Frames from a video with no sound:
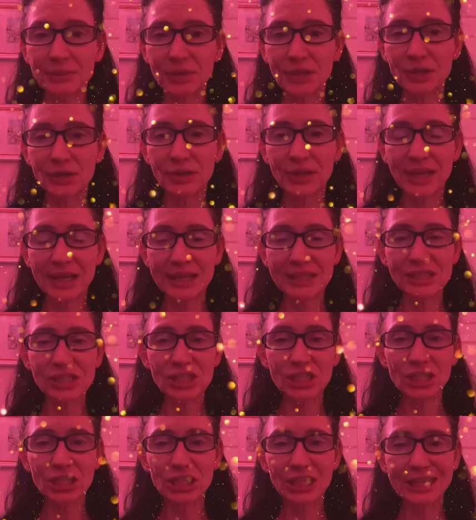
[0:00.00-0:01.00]
You know,
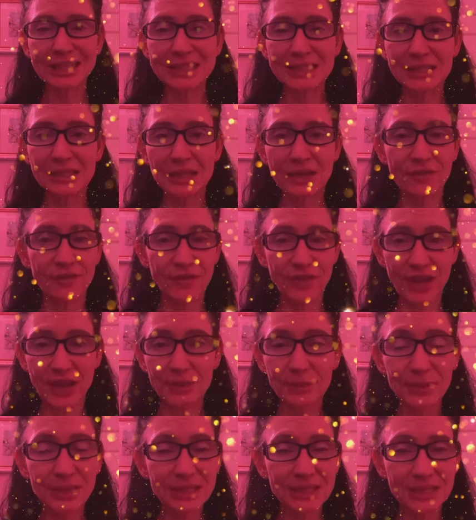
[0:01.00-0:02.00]
cancer is a
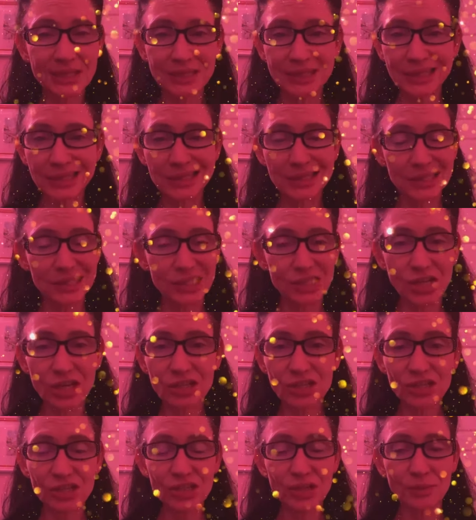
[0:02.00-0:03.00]
family disease. It's not
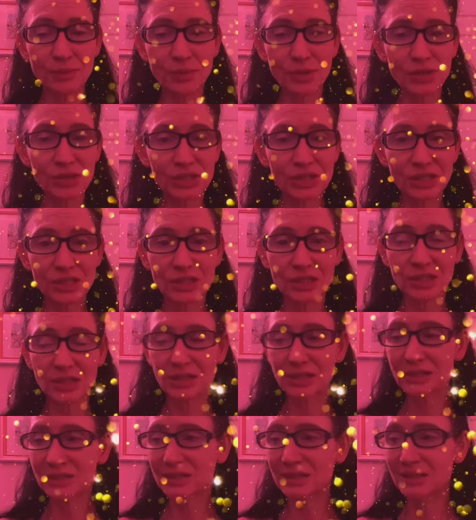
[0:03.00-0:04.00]
just a person
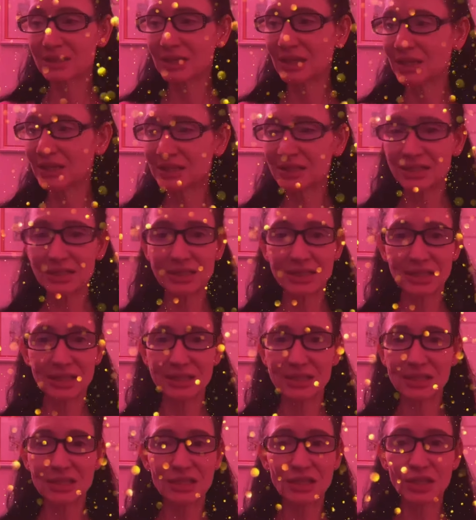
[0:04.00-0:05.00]

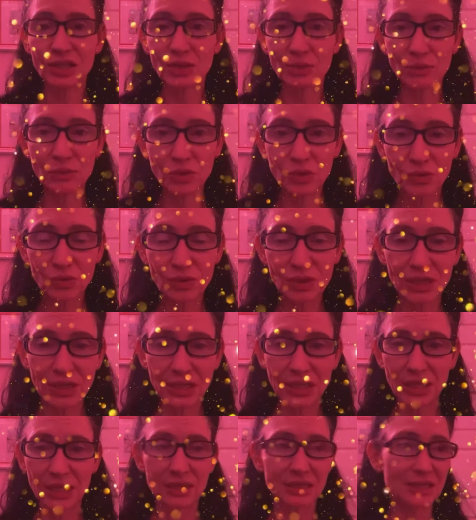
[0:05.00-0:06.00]
disease. It's a
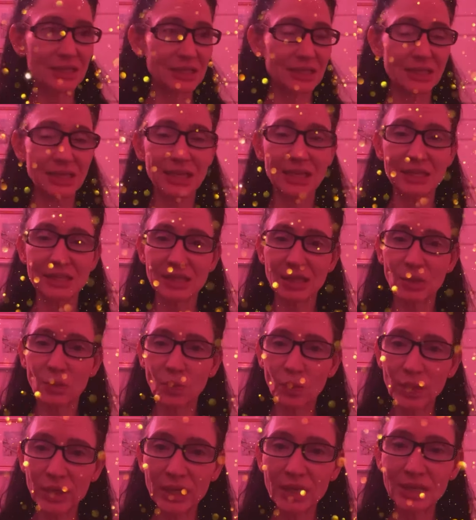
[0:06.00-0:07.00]
community disease. Like,
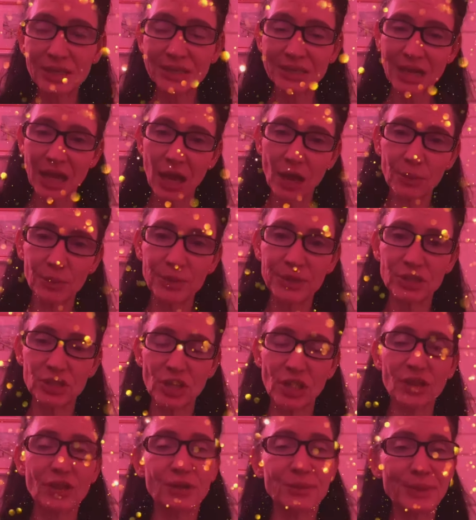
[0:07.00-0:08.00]
we need to help each
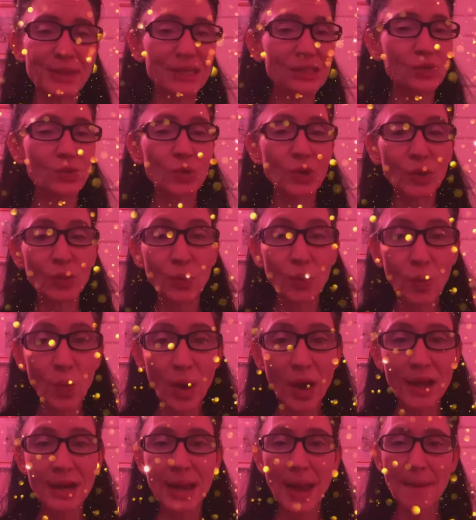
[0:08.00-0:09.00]
other because we're
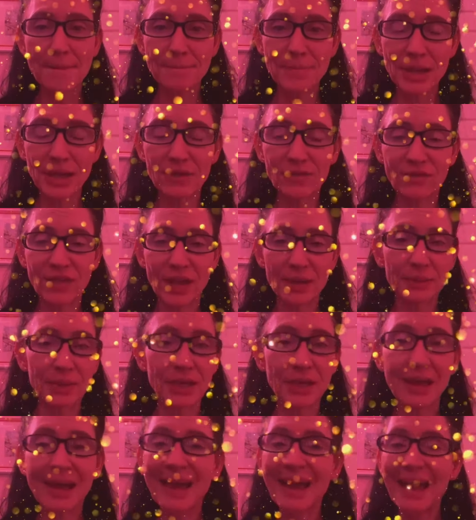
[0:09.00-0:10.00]
one big
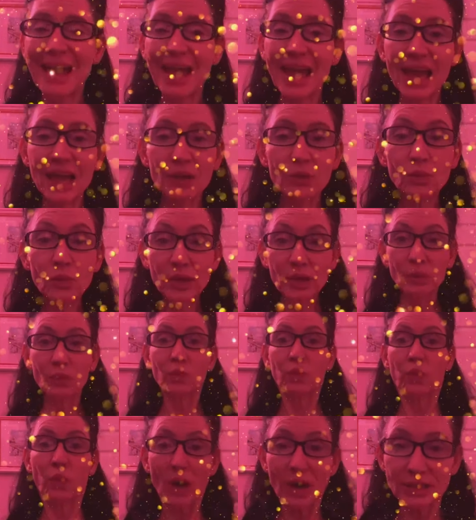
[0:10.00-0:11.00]
family and we
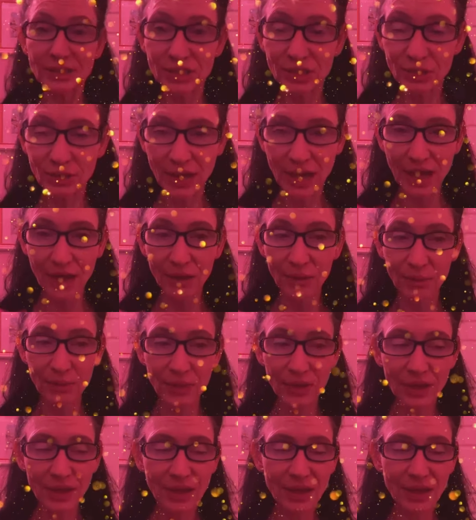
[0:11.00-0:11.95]
want to help.